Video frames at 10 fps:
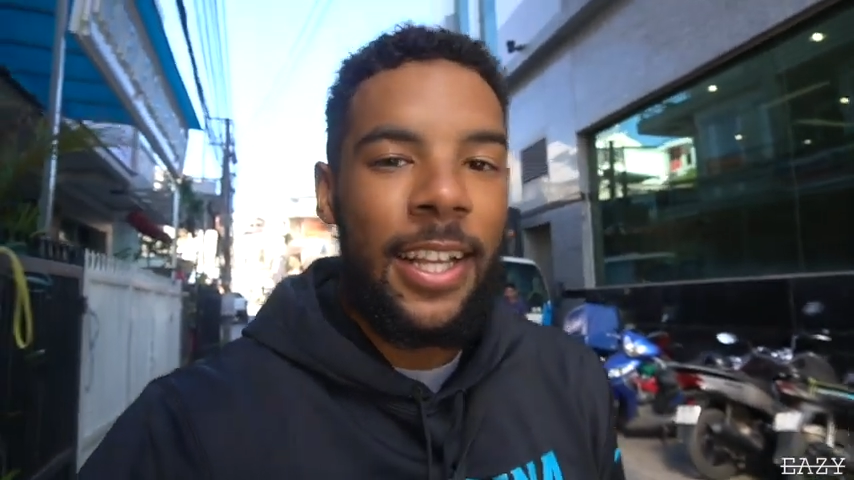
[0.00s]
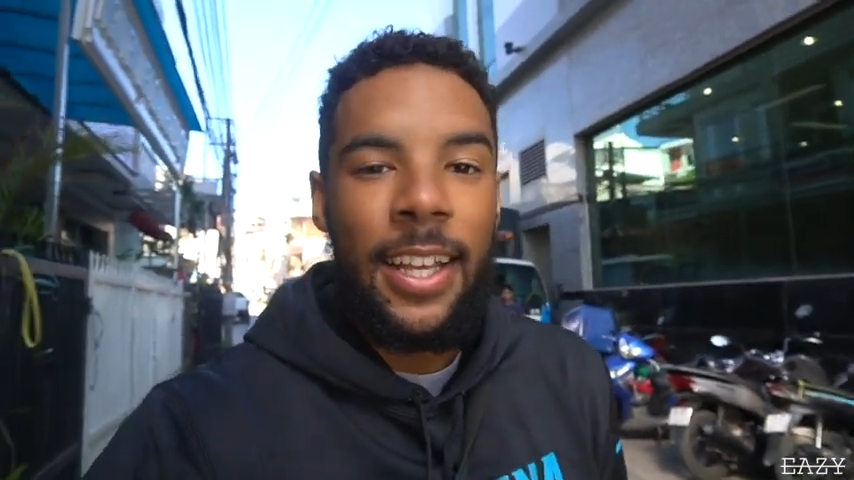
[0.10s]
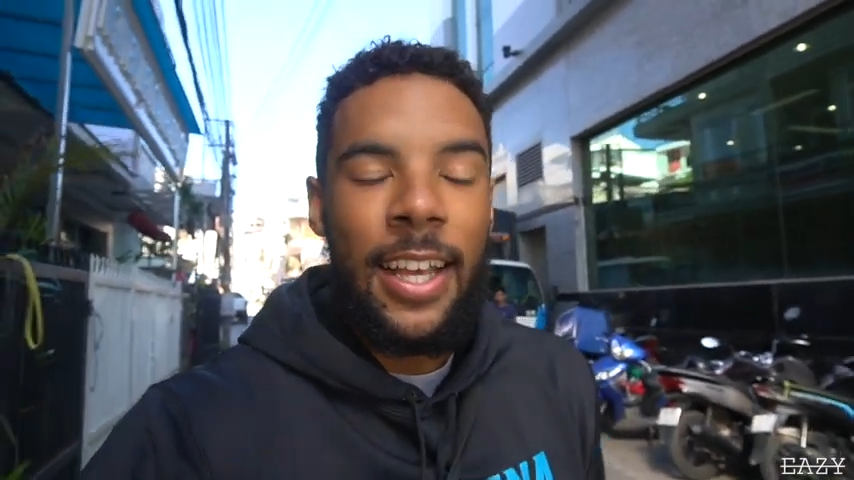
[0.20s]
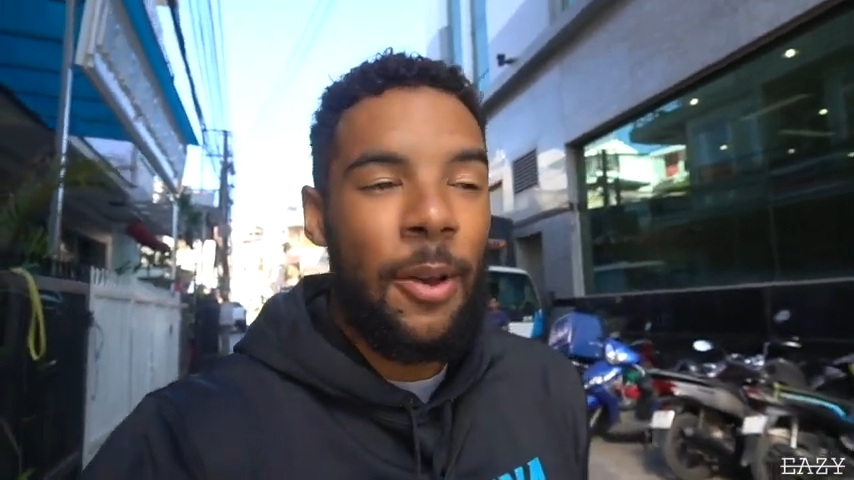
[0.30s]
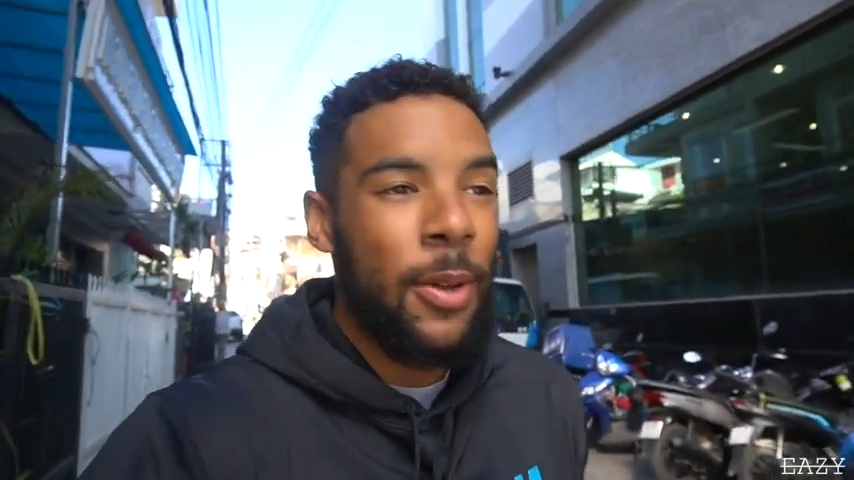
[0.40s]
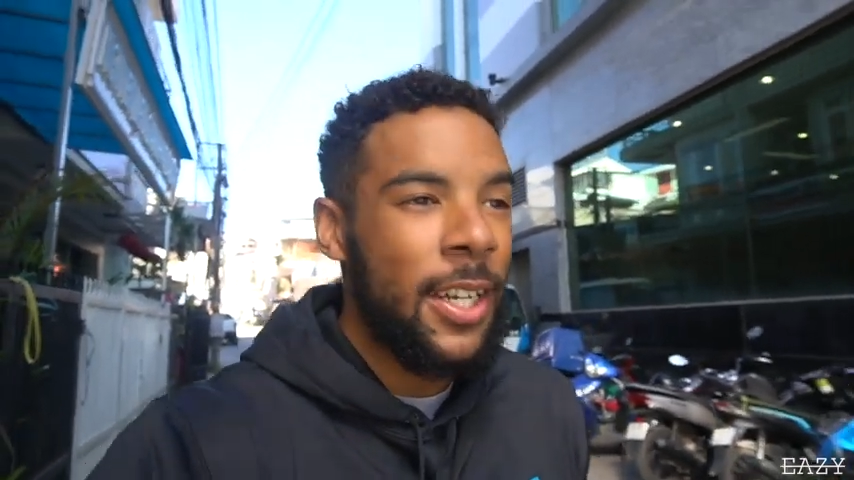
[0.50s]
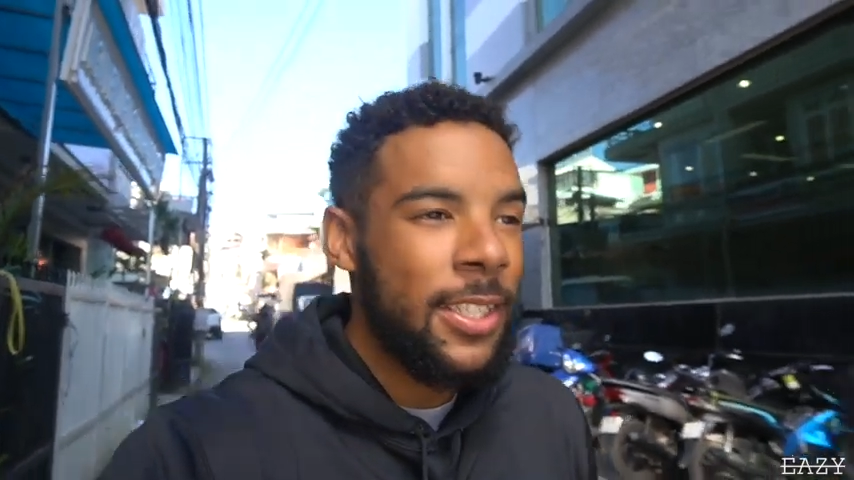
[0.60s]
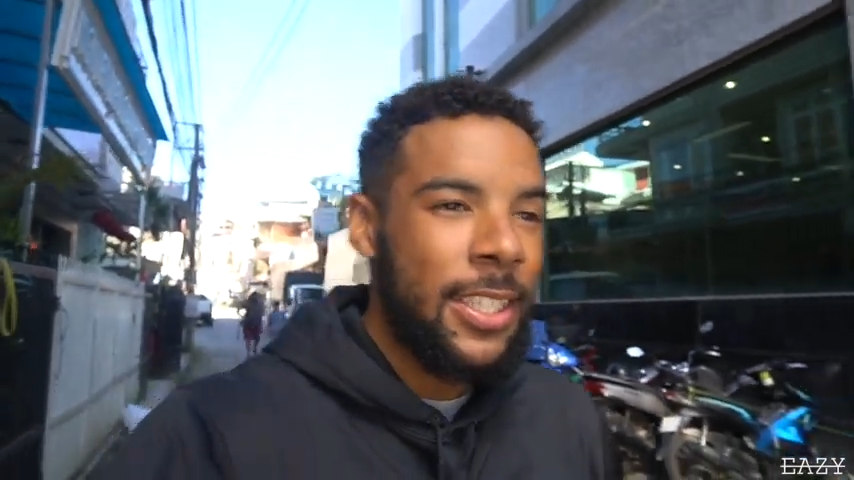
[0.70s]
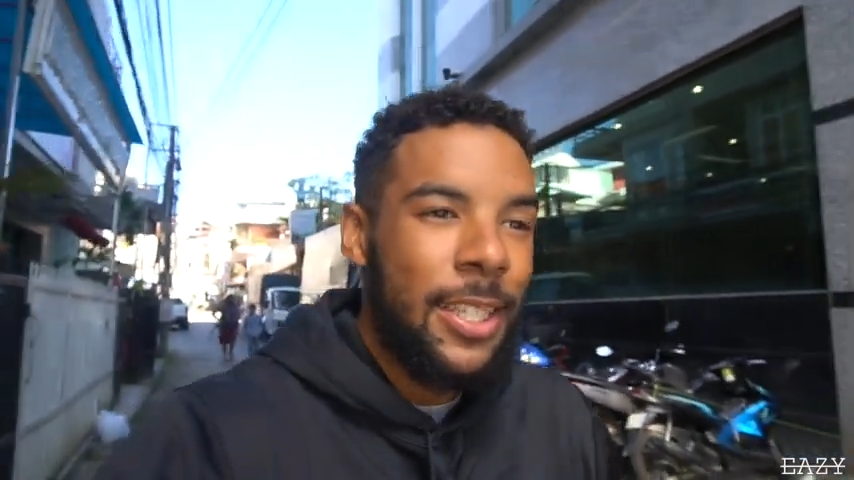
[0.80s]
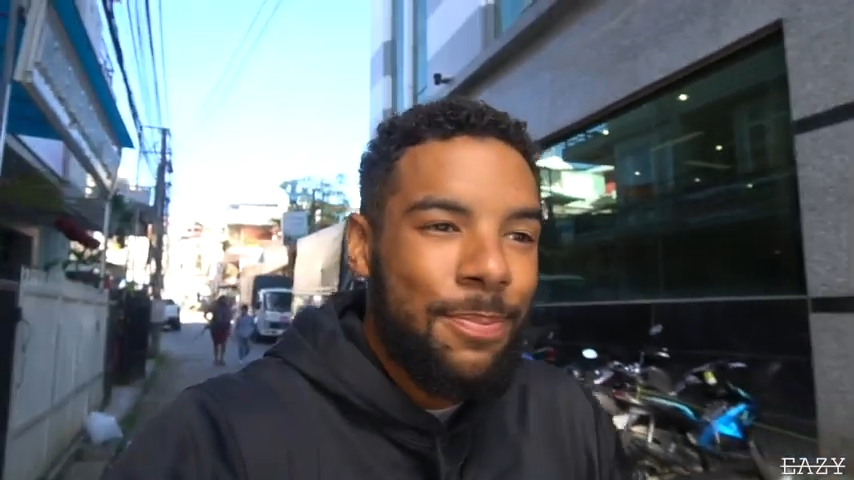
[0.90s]
And we're gonna
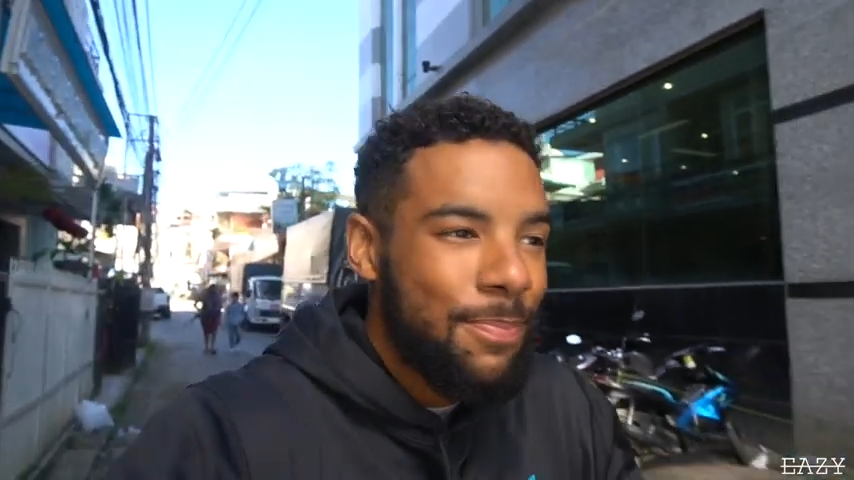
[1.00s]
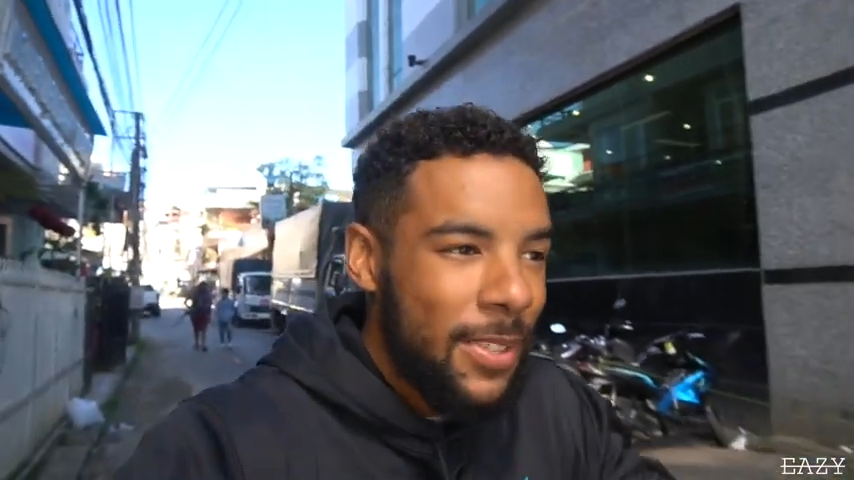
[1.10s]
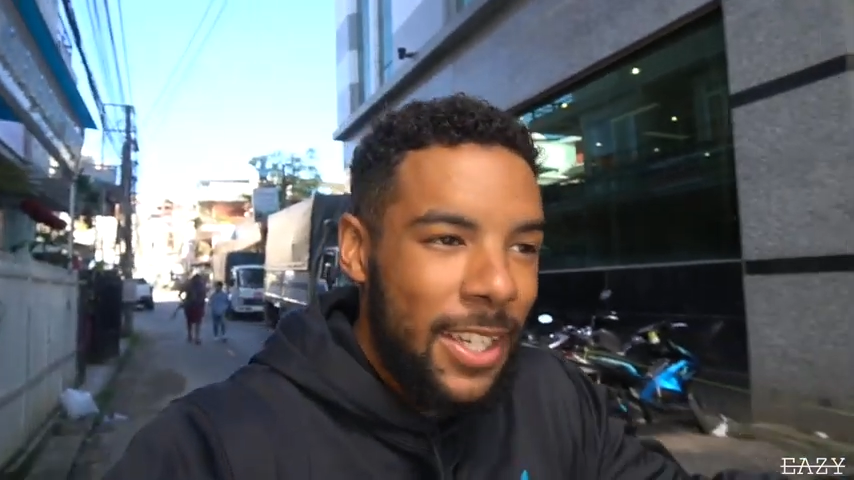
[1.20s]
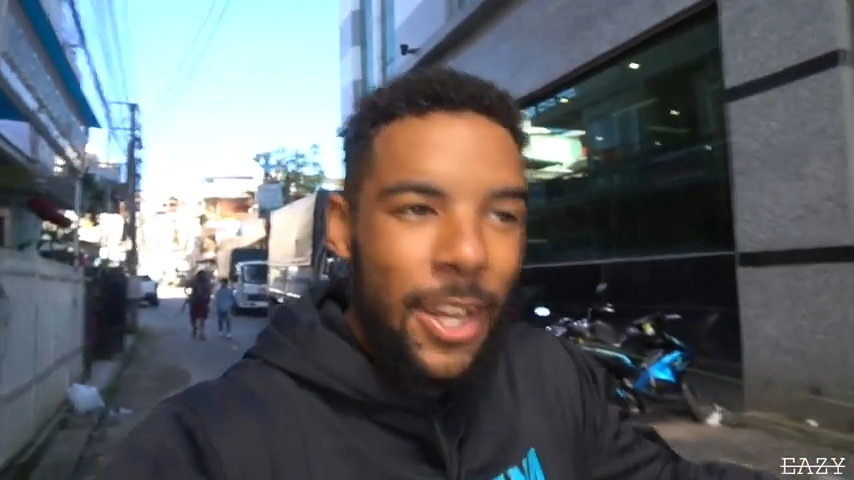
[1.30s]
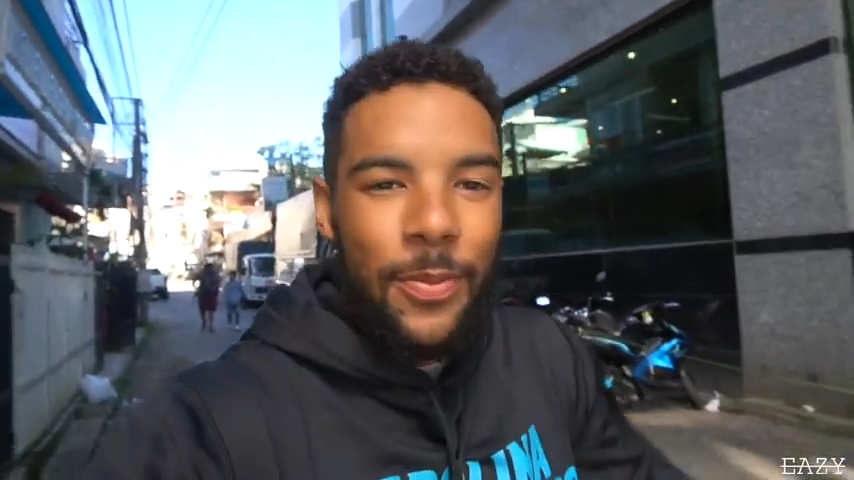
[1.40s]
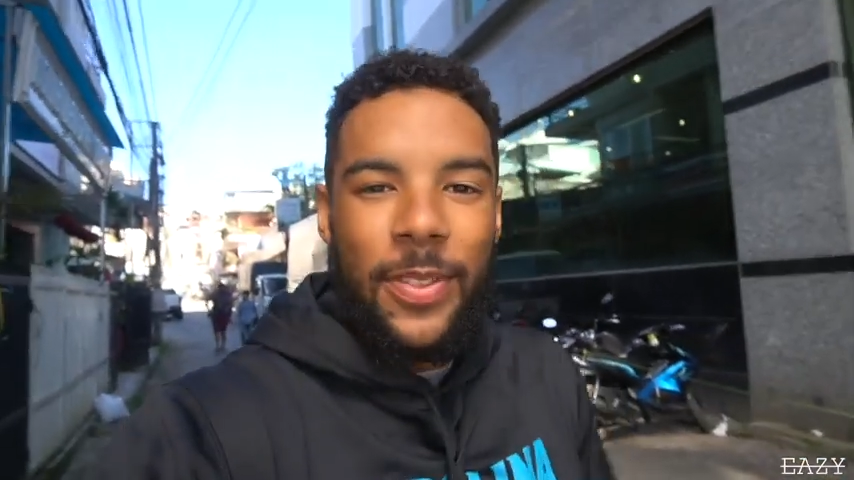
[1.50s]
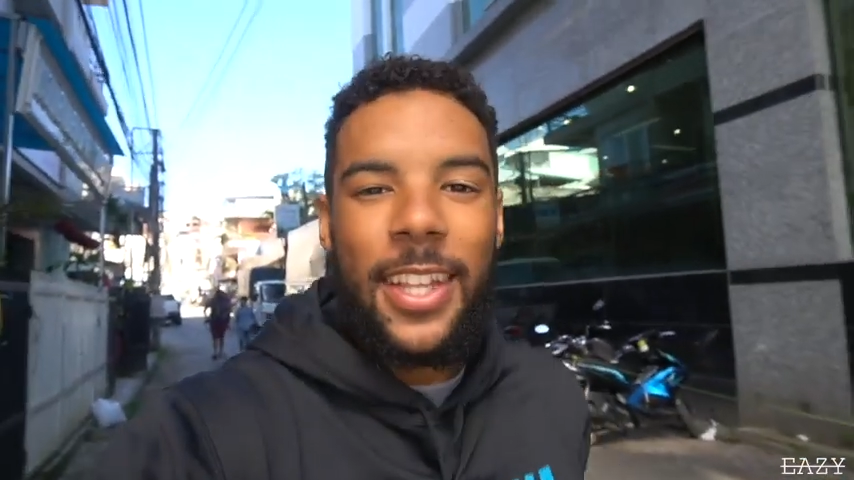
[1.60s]
see, you know,